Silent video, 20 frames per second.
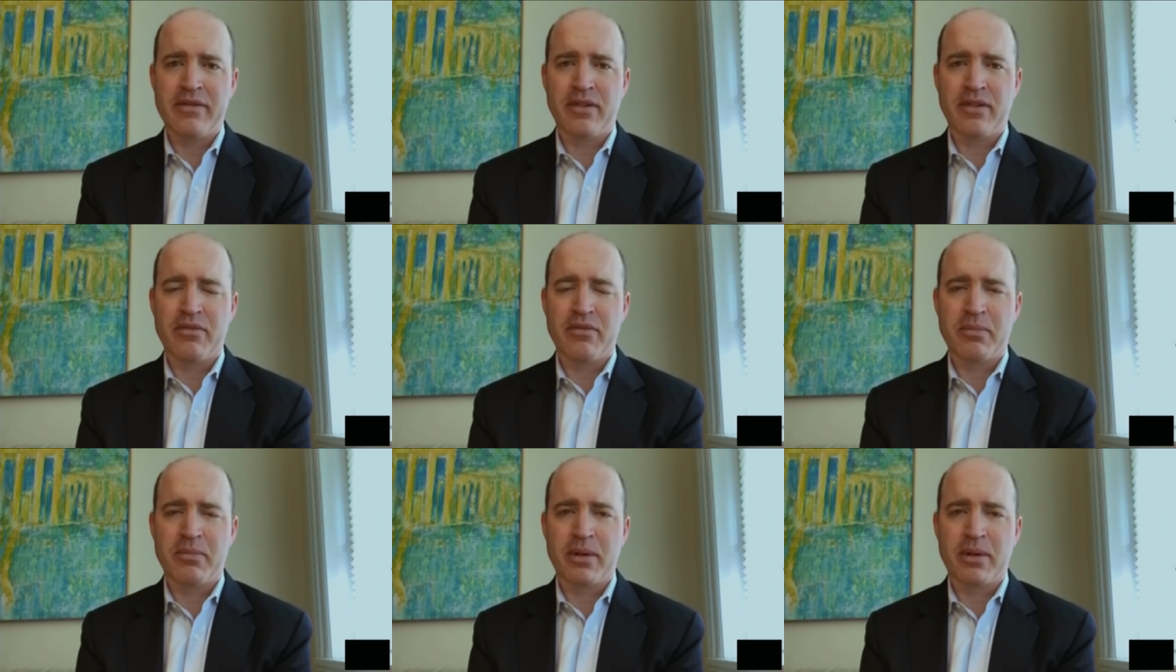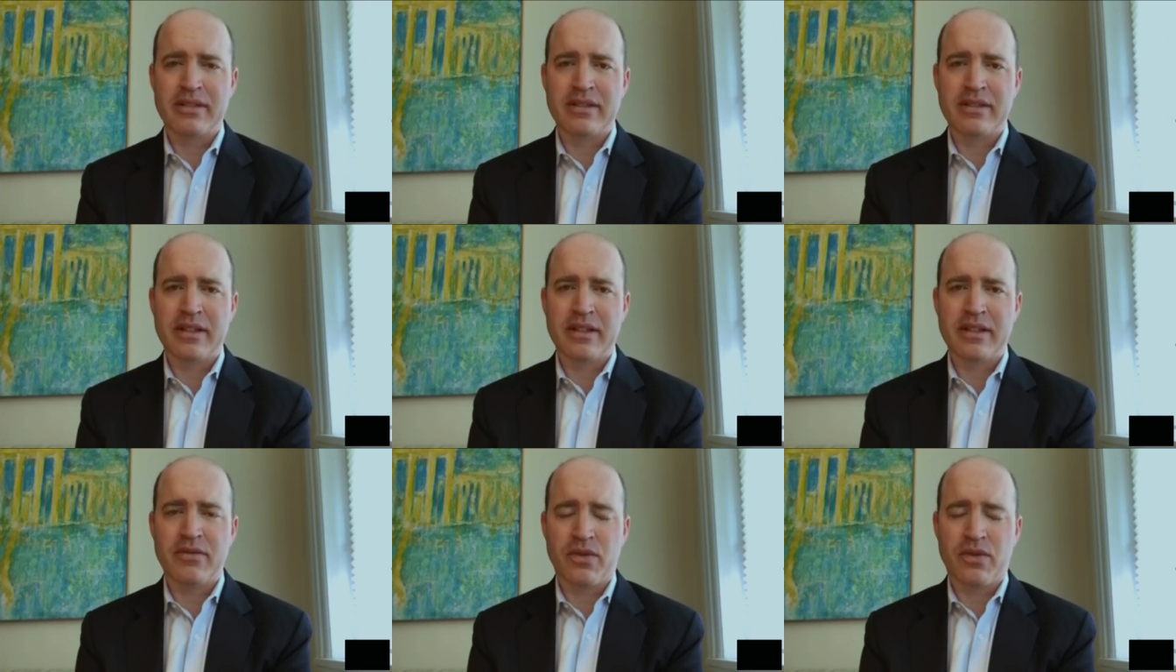of
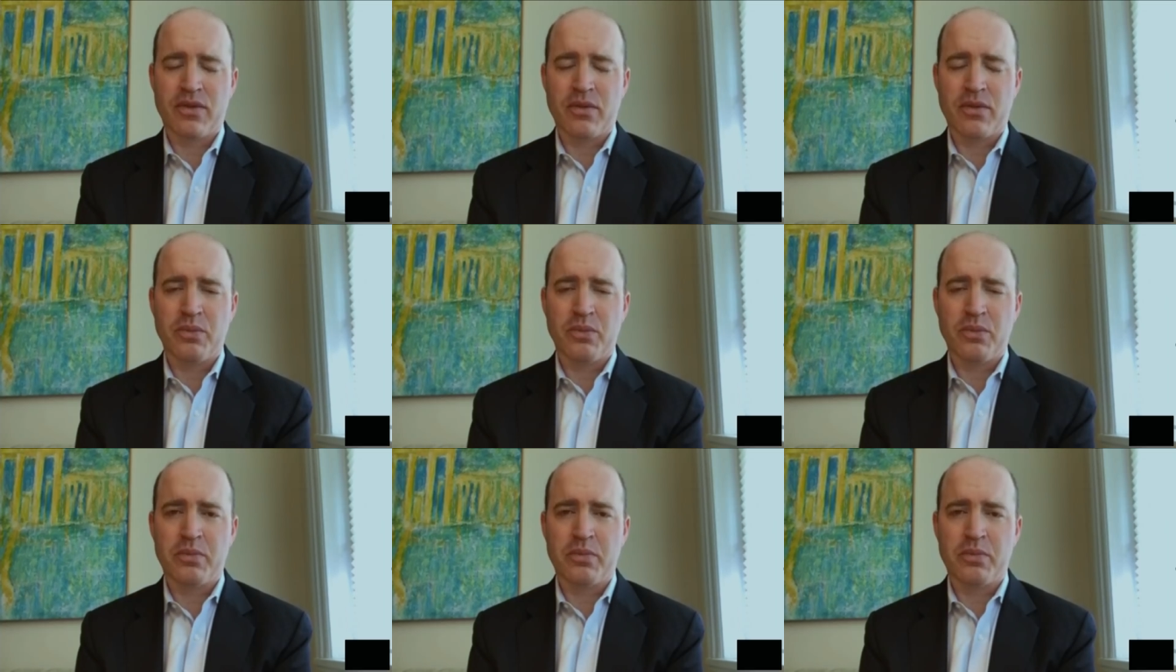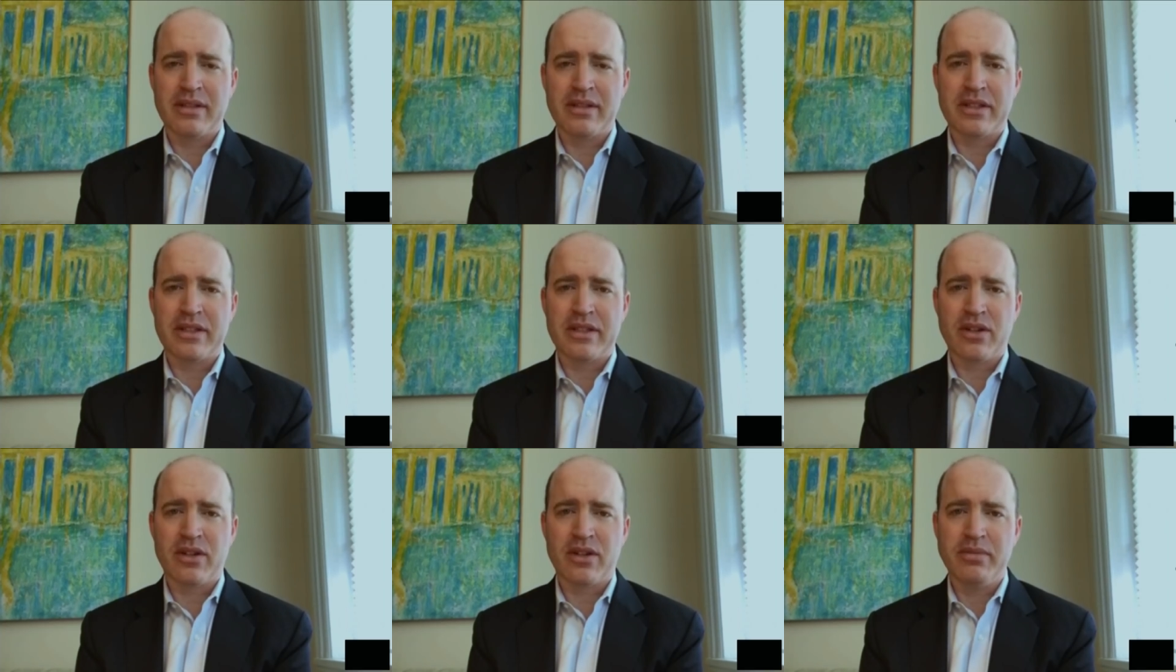President from
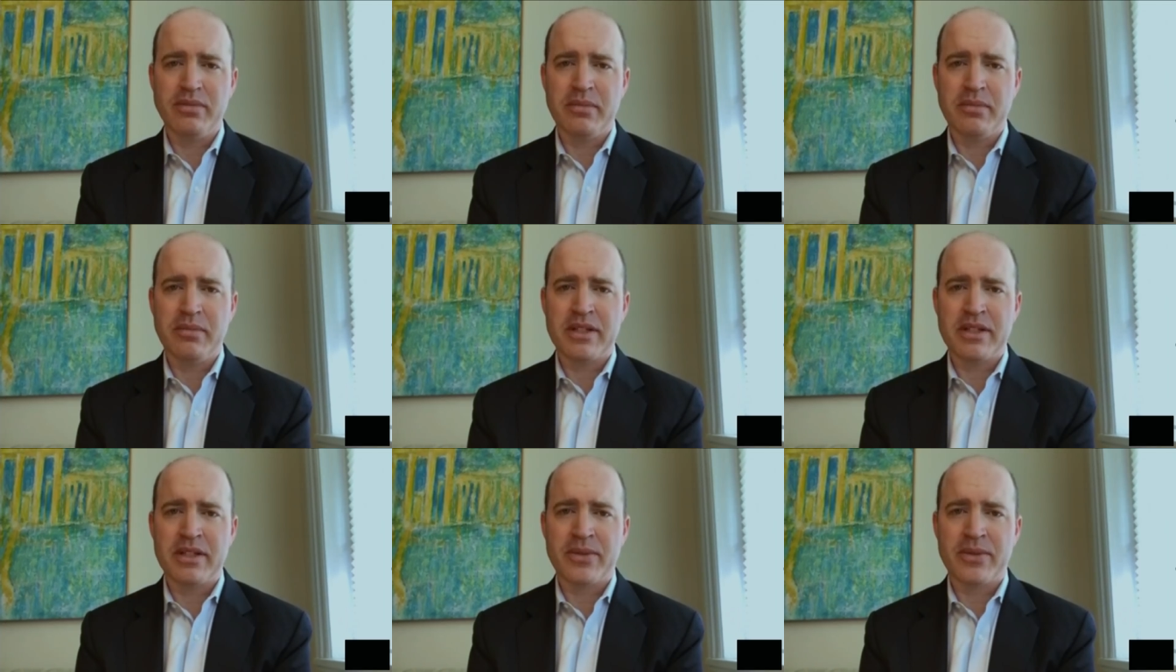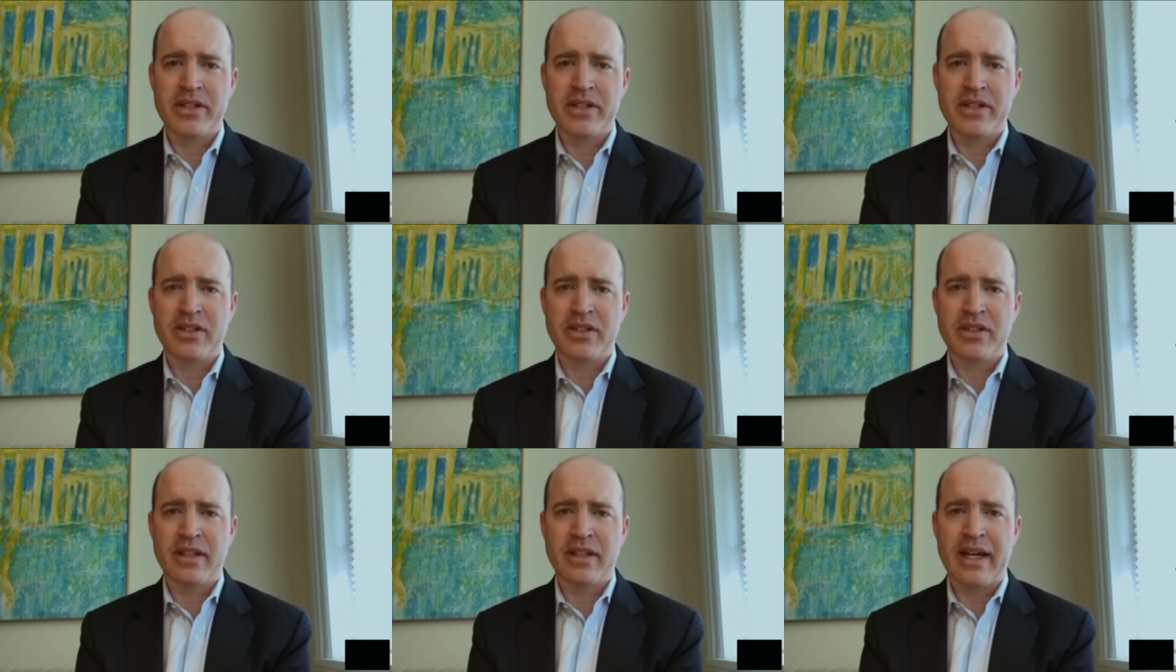President Trump's
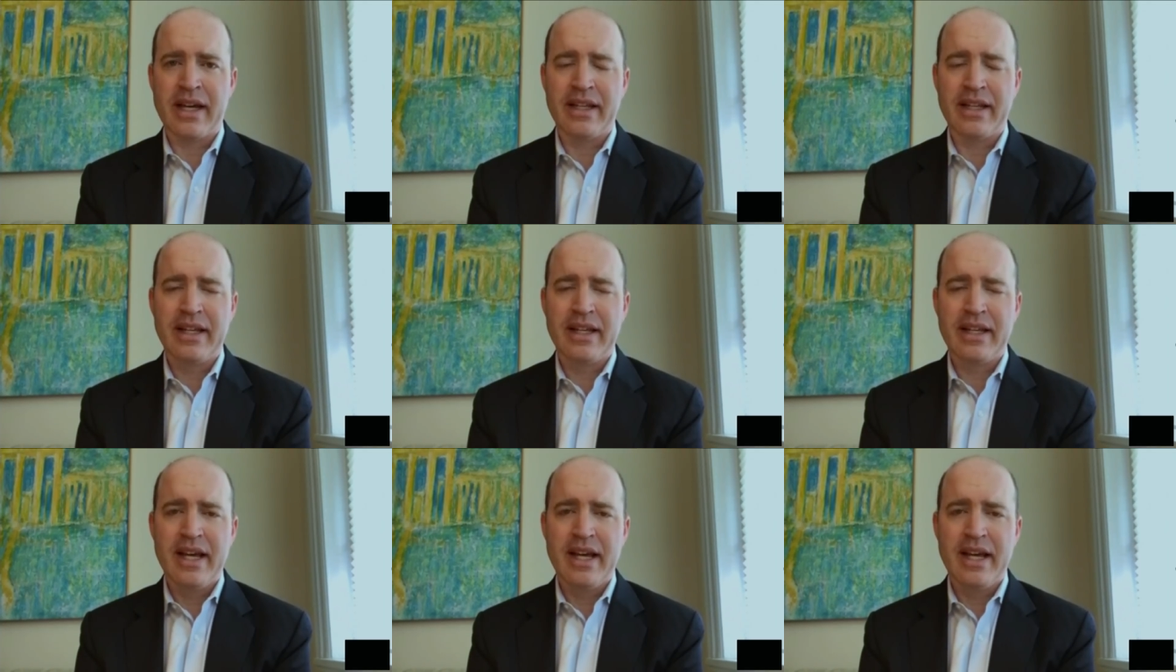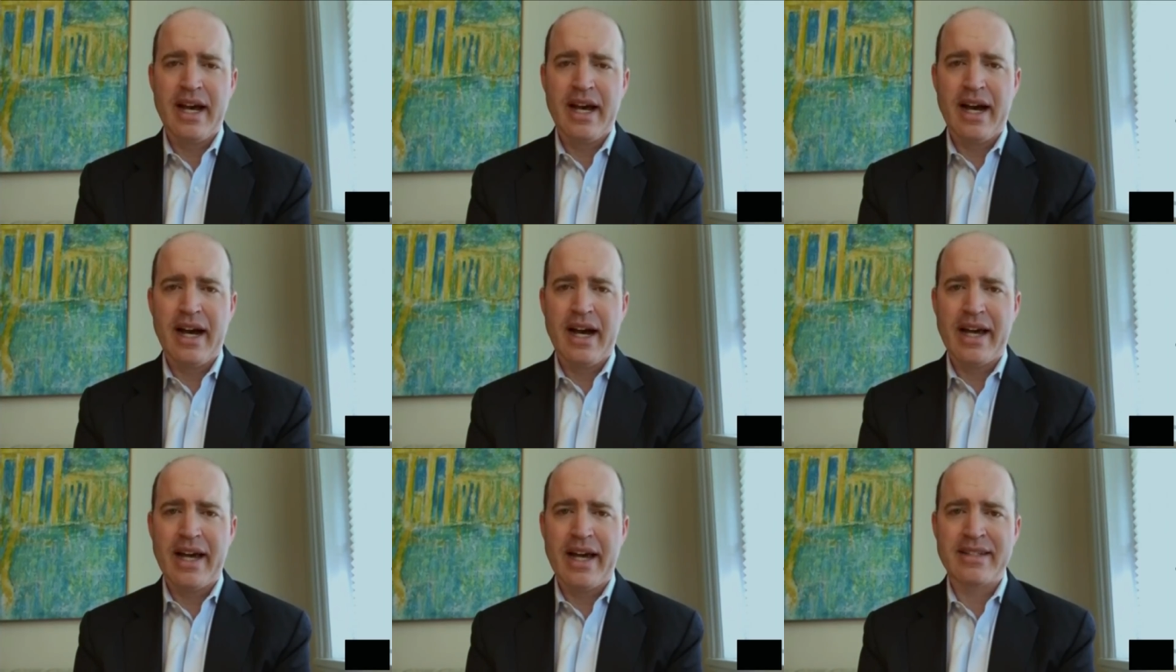administration that uh,
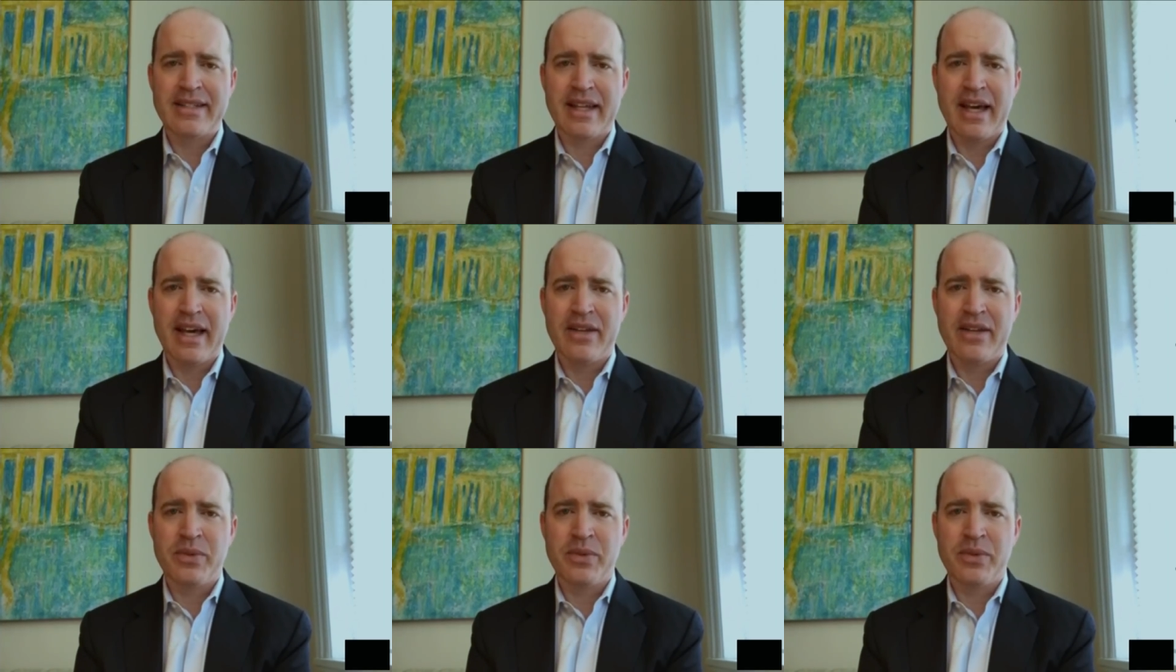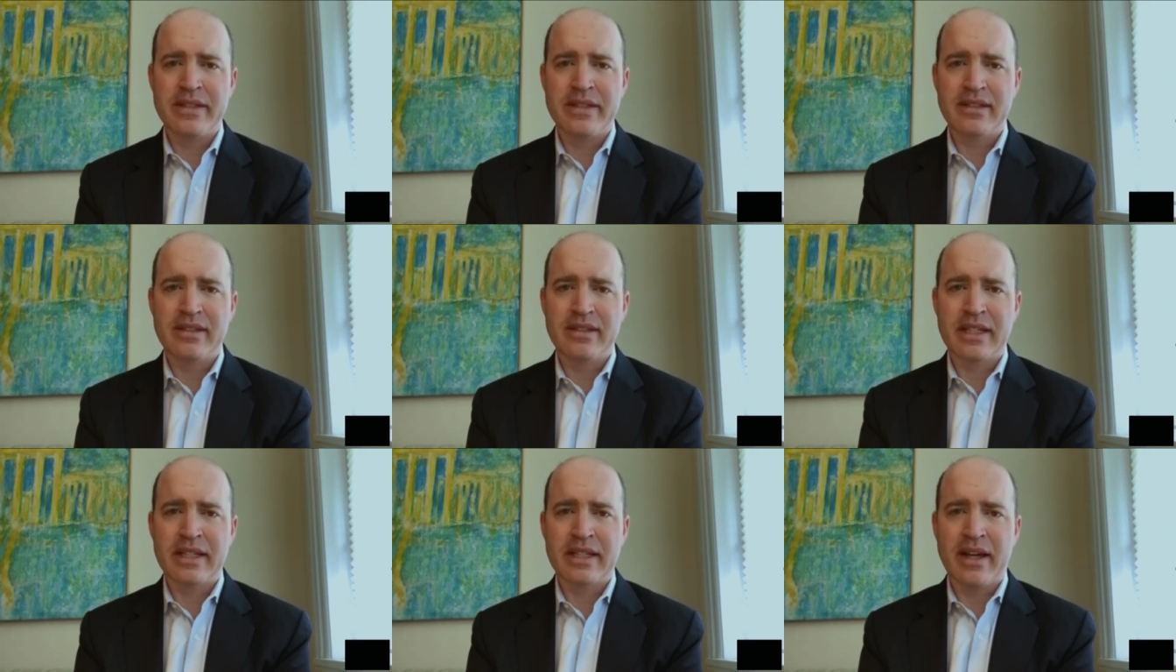has said
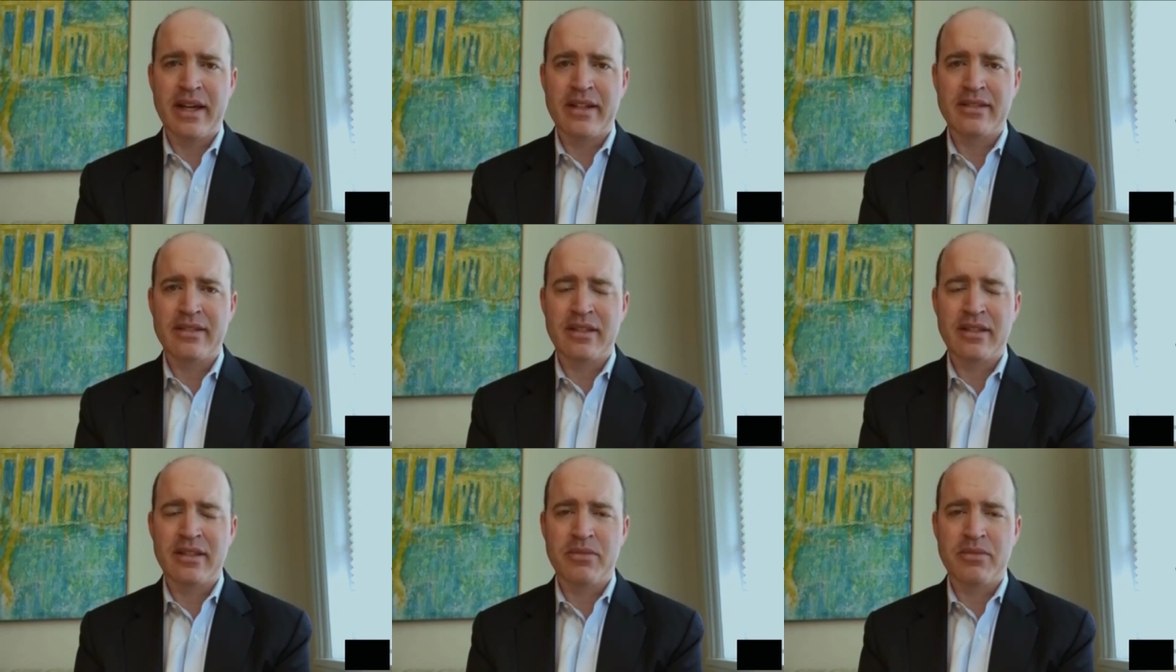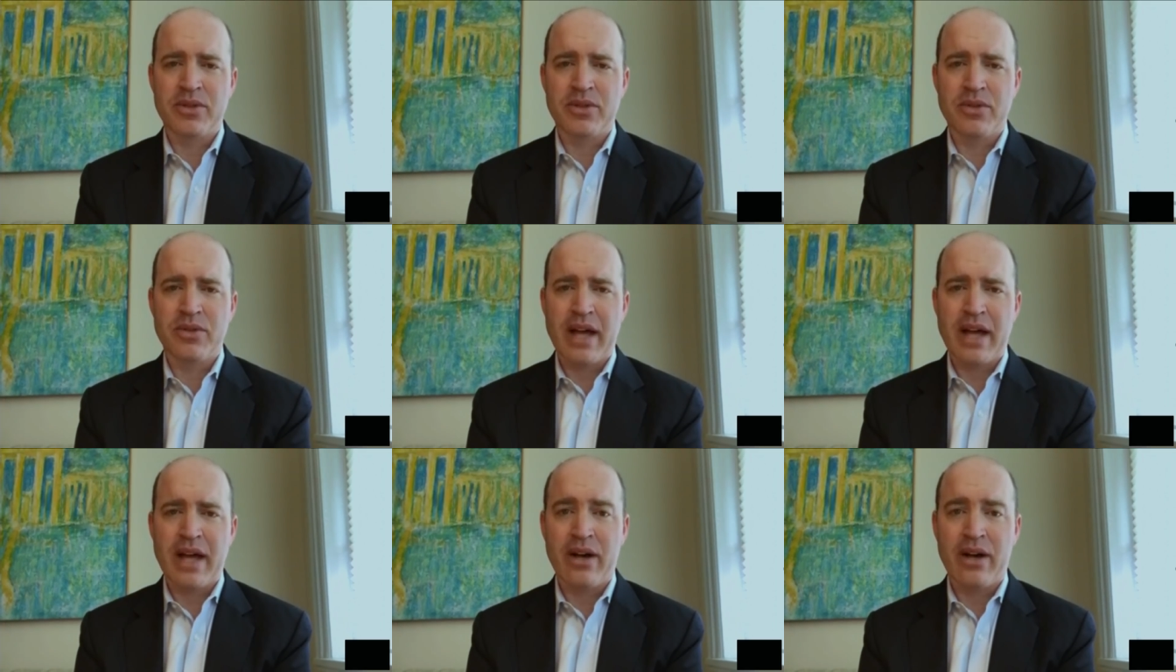recently that some two
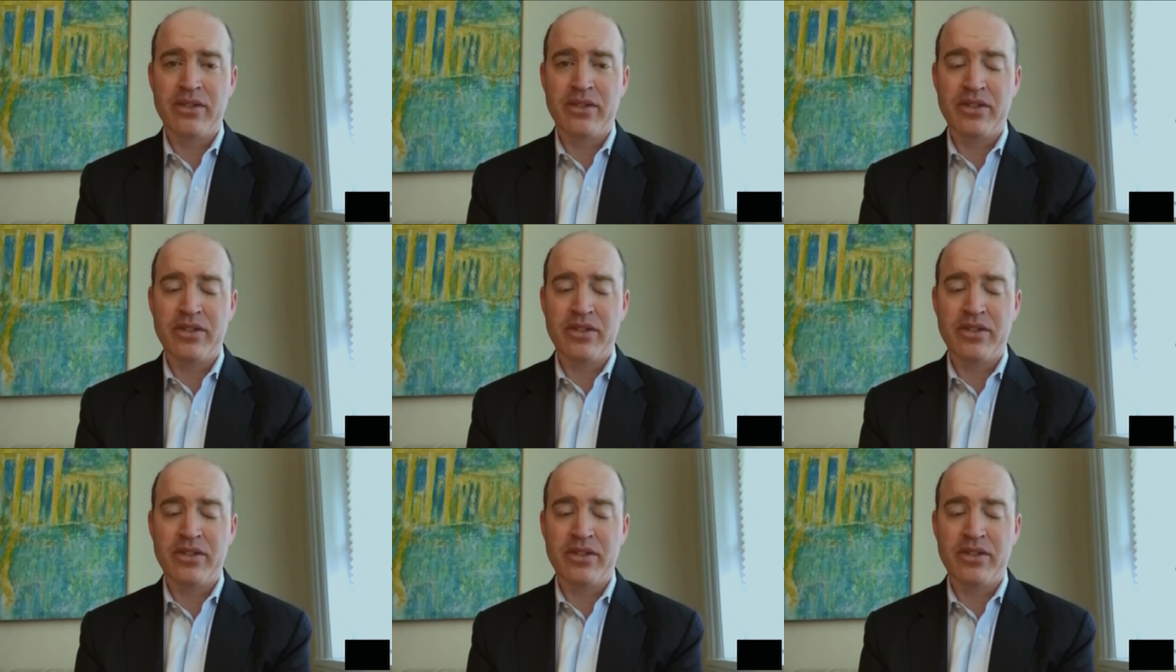thousand